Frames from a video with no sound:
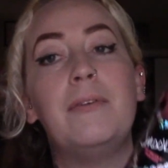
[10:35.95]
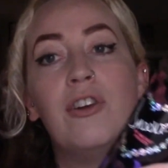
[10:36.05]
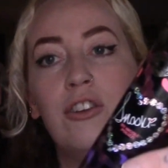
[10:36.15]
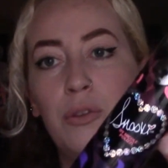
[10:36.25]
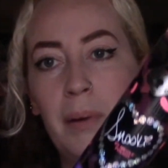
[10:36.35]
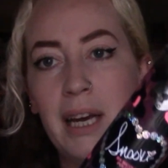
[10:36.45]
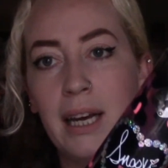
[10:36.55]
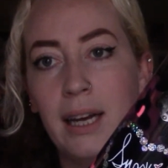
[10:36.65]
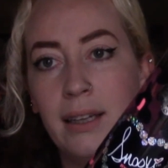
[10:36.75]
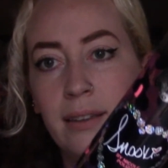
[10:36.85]
just
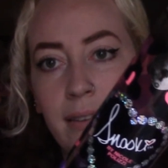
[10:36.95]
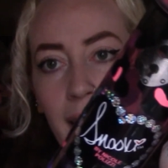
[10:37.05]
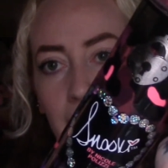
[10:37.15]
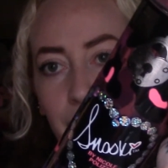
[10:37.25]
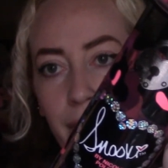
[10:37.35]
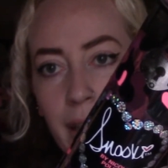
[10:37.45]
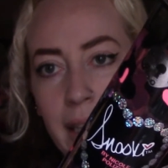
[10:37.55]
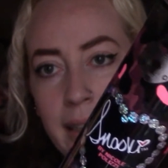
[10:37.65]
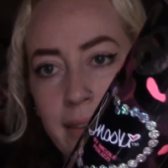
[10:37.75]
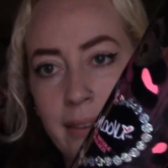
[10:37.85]
because I
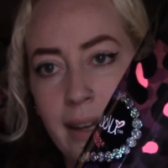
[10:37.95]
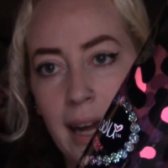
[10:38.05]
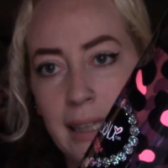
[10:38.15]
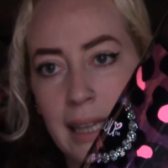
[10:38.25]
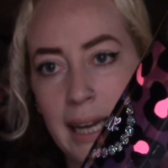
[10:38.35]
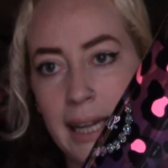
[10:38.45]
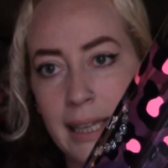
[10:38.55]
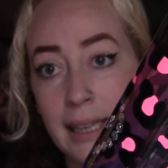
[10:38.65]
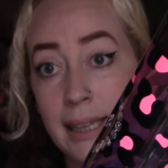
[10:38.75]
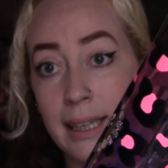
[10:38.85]
really did not
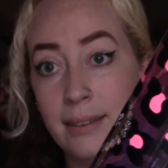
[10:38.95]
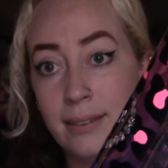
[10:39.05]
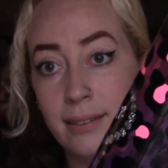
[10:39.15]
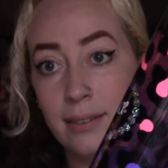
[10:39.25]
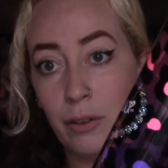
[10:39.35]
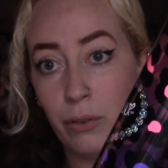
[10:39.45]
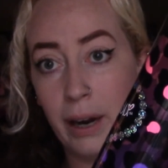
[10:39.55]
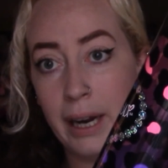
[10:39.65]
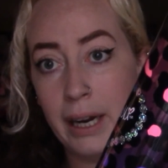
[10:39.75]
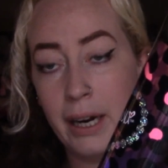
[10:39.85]
like this
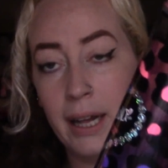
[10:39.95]
right here.